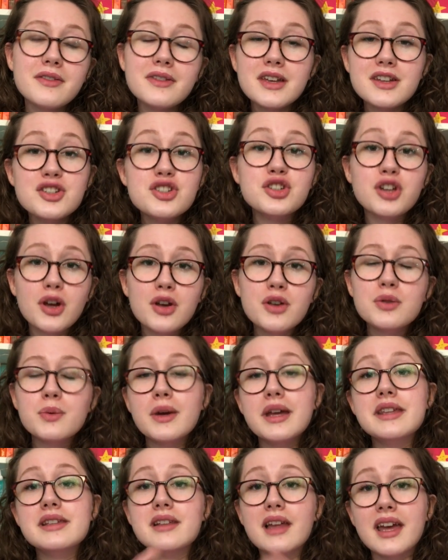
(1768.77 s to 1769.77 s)
This shows
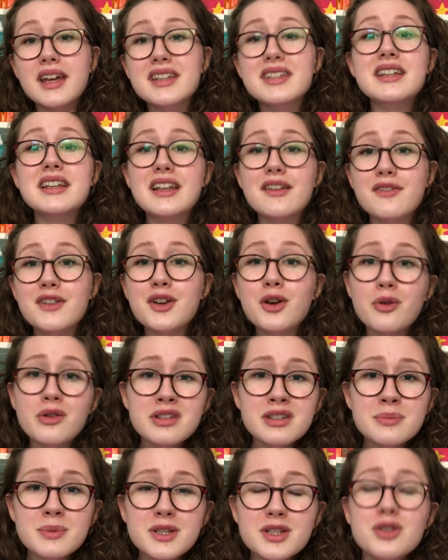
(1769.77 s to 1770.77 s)
what it's like to live in
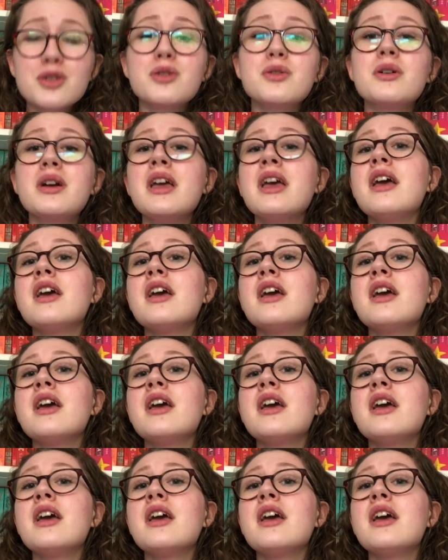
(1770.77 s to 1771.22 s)
hospital,